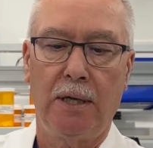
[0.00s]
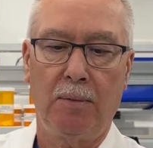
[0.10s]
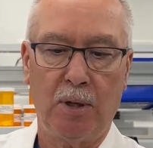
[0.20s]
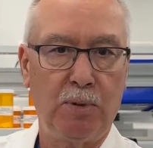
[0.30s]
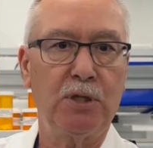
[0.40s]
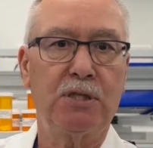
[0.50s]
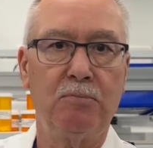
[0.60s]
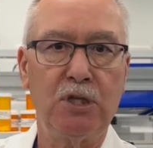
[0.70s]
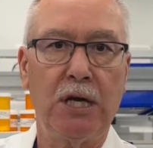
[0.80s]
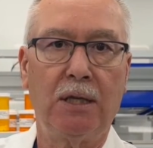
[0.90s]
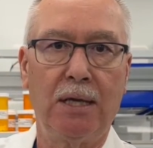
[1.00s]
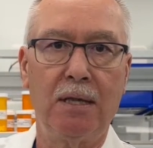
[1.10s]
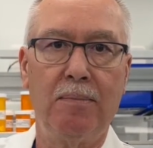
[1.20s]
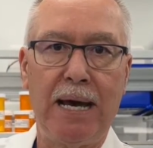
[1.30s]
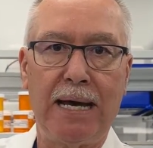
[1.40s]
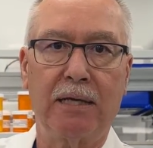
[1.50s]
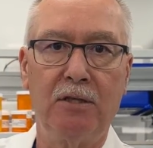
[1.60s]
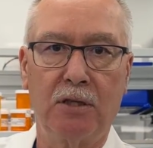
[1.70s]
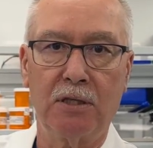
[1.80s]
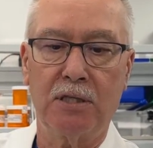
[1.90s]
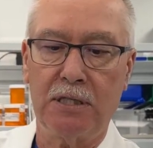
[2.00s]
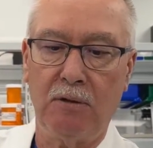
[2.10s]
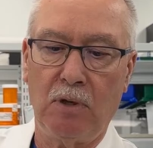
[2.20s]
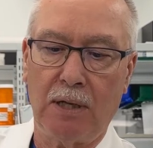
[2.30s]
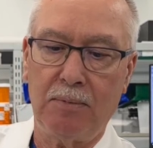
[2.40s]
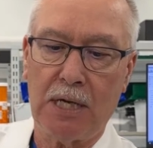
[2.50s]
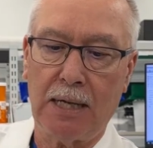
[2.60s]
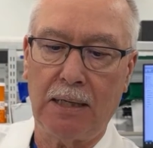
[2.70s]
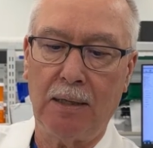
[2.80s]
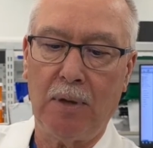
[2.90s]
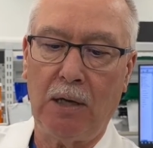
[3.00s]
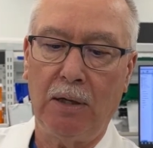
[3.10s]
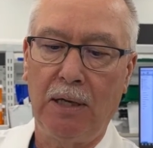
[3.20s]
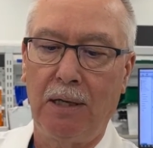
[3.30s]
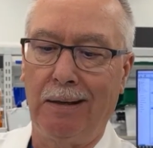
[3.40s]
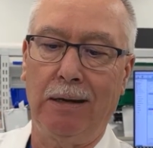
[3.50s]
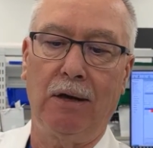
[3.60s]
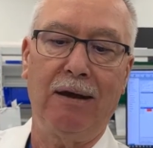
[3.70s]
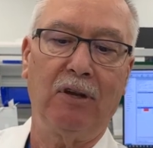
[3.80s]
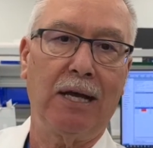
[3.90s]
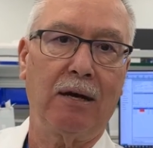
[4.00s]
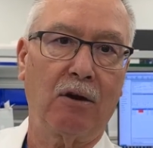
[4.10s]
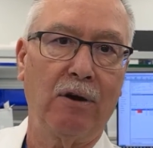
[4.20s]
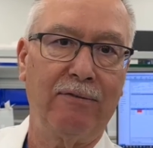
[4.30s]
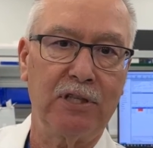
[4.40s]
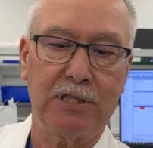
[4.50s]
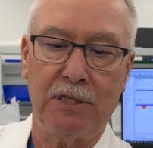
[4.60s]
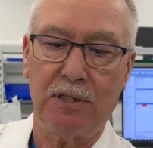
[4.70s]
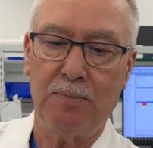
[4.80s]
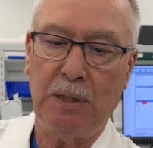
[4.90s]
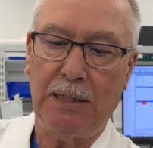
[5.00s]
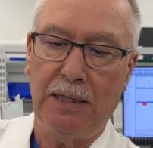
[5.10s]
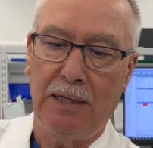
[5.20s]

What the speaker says: I'm going to put some gel on the back and you can see what I'm talking about. Now, I don't have a lot of crevices, but